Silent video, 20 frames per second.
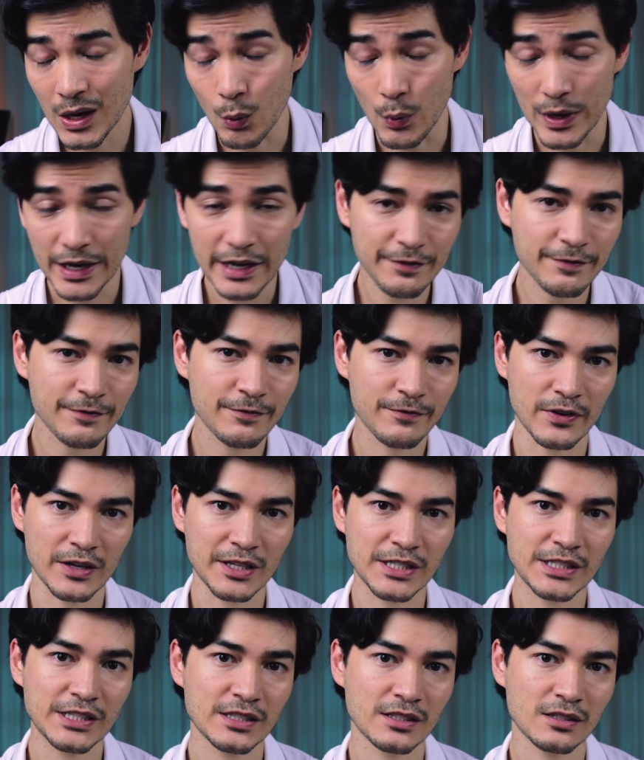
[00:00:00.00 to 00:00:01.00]
when I
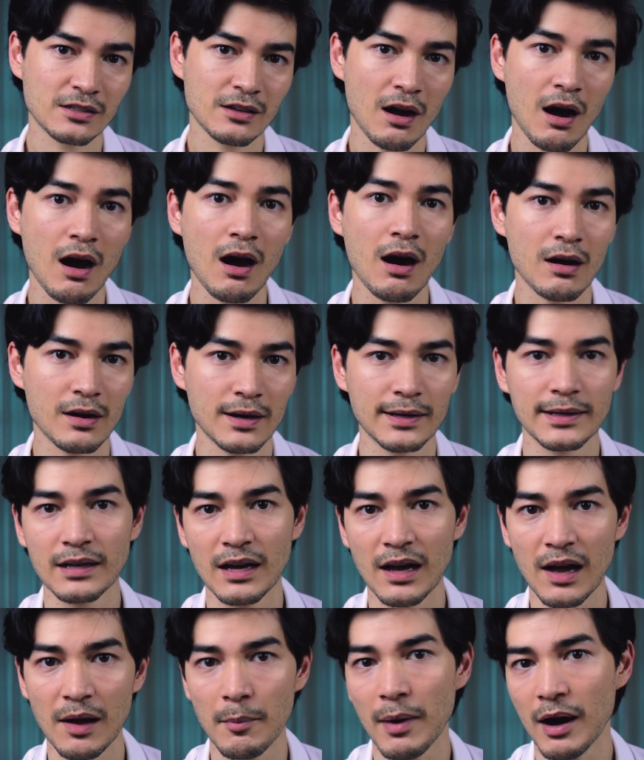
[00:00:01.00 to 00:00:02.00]
first heard
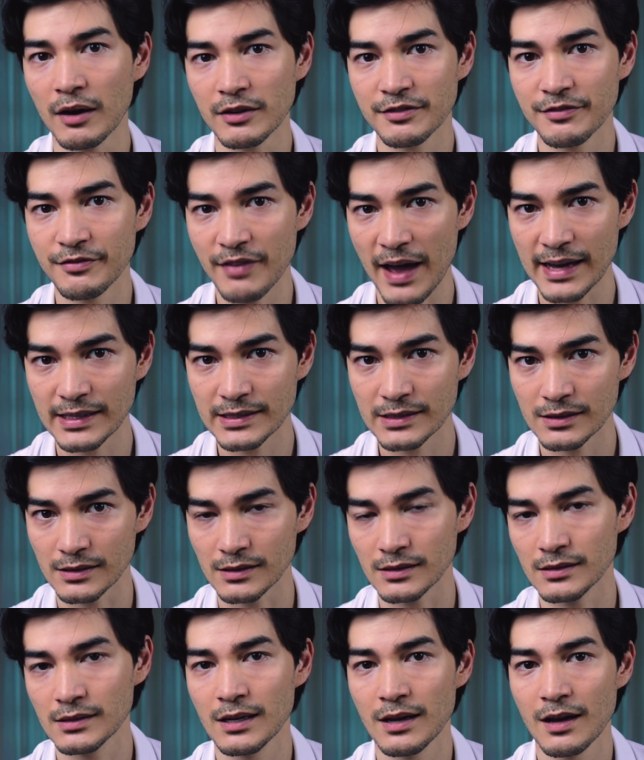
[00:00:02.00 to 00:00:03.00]
about
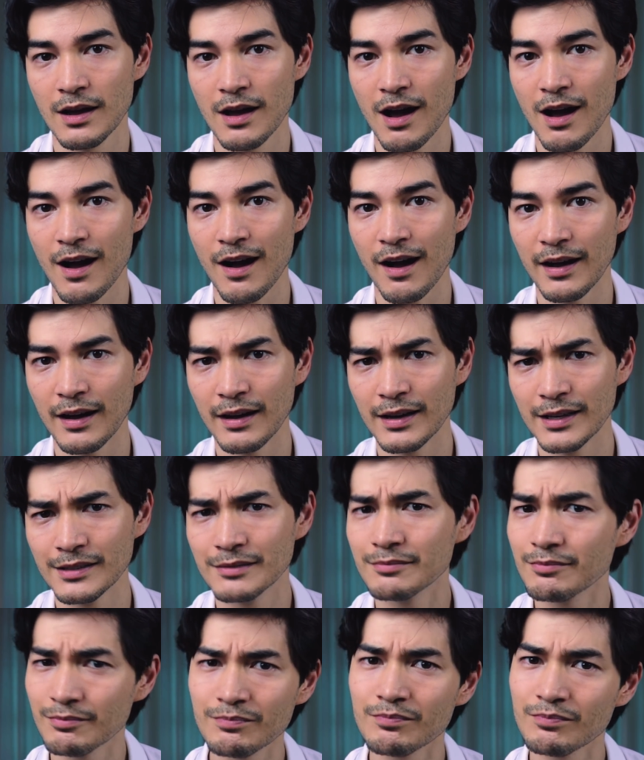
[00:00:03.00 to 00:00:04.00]
fasting,
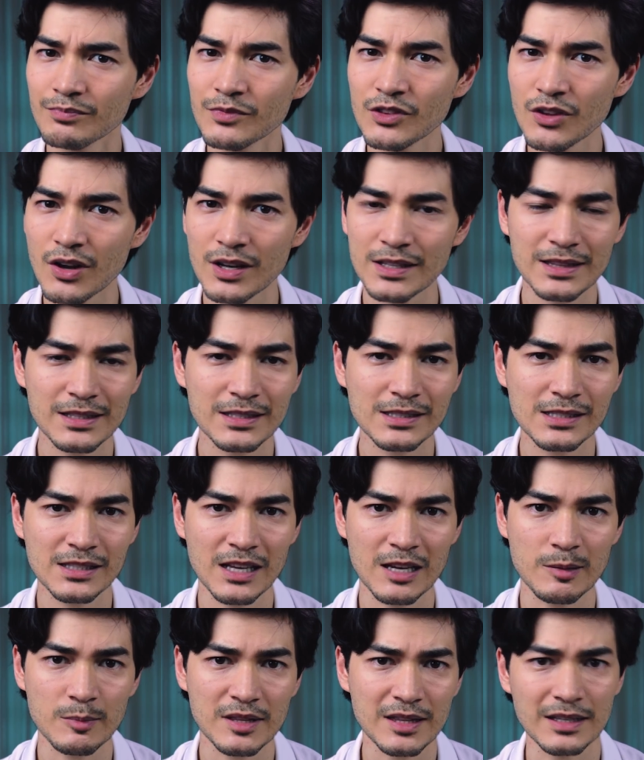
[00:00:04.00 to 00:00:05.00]
I thought the
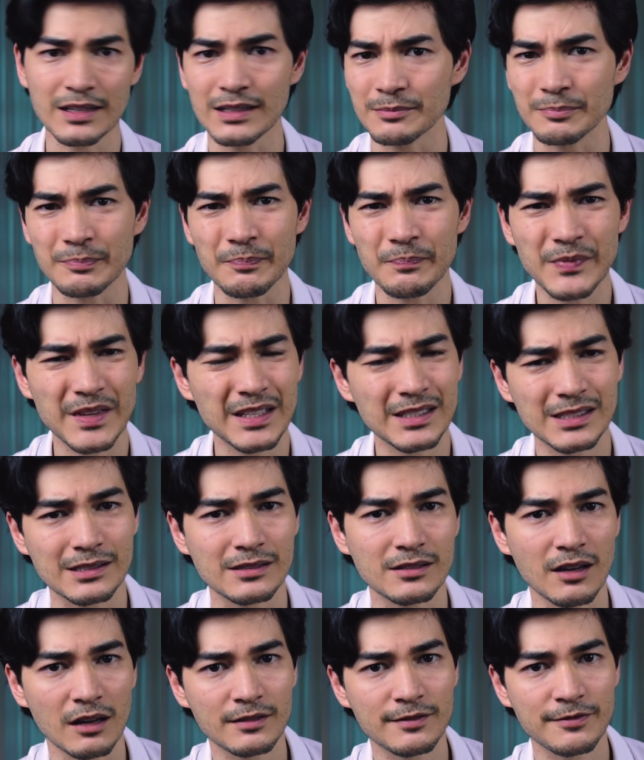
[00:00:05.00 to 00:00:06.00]
same thing. This is
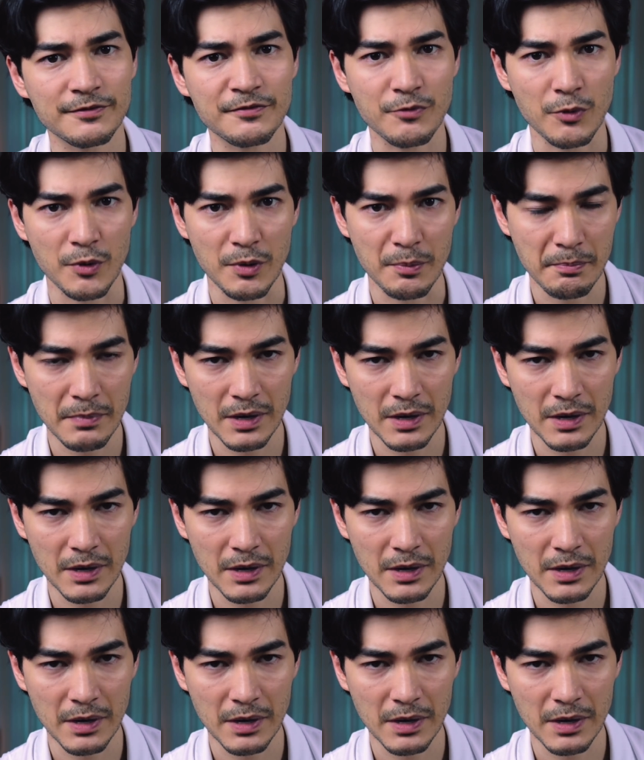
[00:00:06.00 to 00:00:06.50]
not for